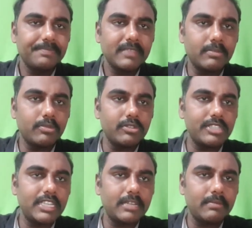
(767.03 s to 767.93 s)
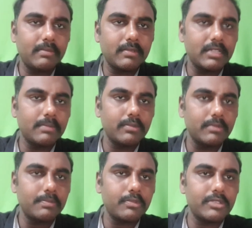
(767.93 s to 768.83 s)
the posterior the
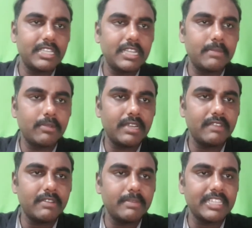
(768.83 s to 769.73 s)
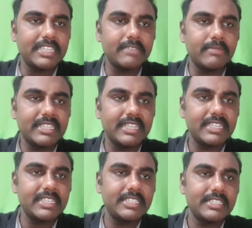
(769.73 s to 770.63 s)
posterior boundary will be the sigmoid
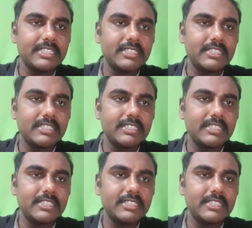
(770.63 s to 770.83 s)
sinus